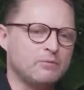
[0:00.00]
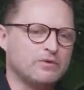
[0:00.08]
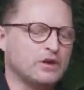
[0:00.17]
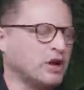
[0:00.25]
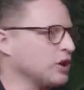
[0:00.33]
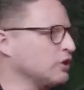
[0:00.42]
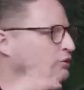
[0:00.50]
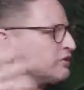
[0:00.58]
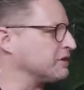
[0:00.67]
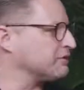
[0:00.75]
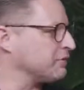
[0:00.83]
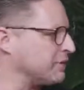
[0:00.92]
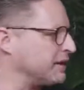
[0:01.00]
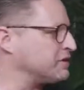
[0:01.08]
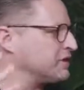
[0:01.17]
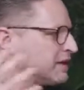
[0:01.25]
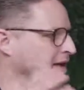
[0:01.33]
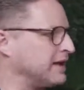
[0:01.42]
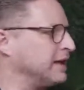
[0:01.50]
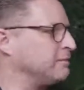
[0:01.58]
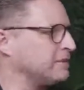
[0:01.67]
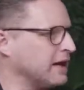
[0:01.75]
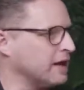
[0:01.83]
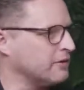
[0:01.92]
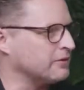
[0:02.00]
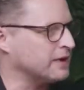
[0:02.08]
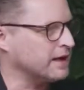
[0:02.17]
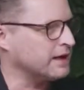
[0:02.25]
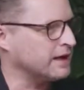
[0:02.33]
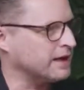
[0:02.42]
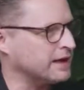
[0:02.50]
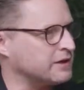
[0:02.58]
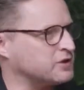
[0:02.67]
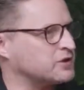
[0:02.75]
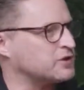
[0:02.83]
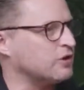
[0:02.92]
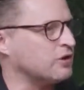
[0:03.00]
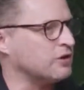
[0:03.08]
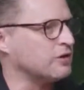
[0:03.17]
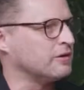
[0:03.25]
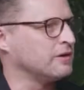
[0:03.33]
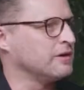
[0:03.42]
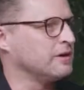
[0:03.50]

with a lot of loose information, I came down and I saw